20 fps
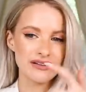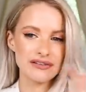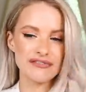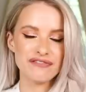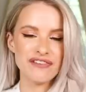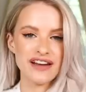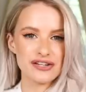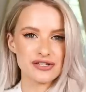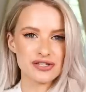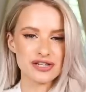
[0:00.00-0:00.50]

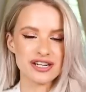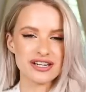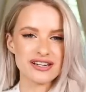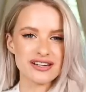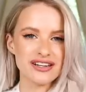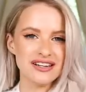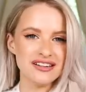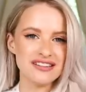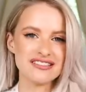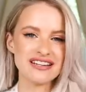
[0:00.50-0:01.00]
fashion
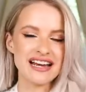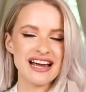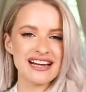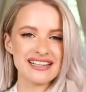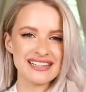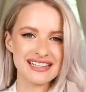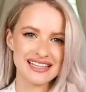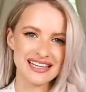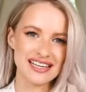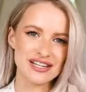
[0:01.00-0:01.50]
and
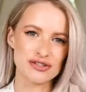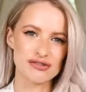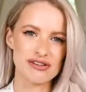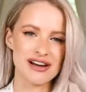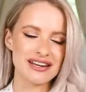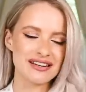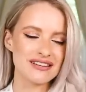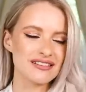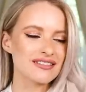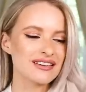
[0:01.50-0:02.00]
styling and
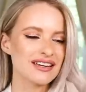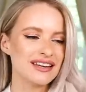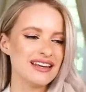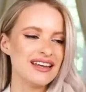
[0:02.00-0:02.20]
trends,